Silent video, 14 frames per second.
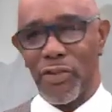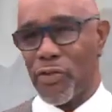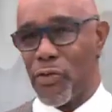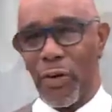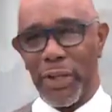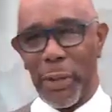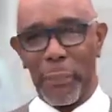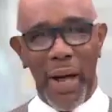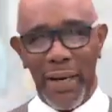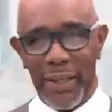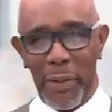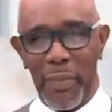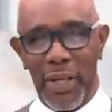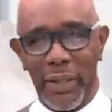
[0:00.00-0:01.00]
throughout the
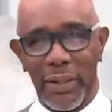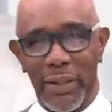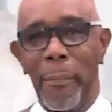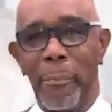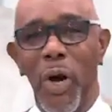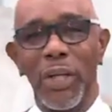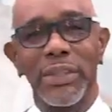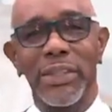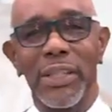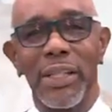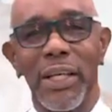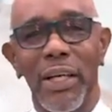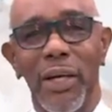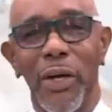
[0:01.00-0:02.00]
pandemic, but
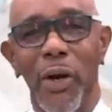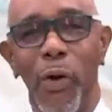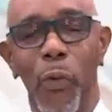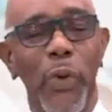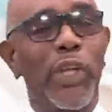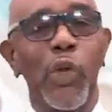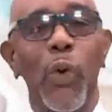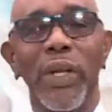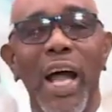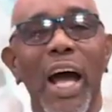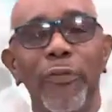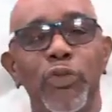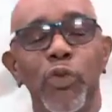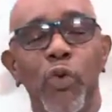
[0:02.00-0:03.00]
we don't
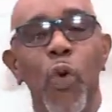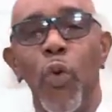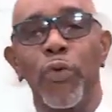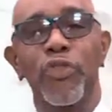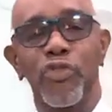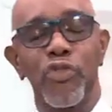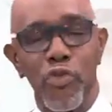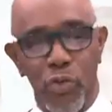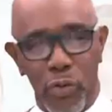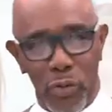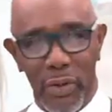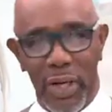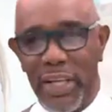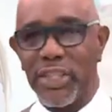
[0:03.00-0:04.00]
have to go through
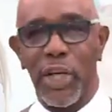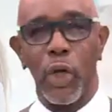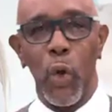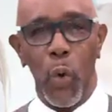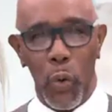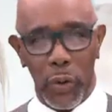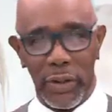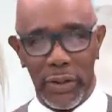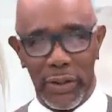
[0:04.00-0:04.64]
it alone.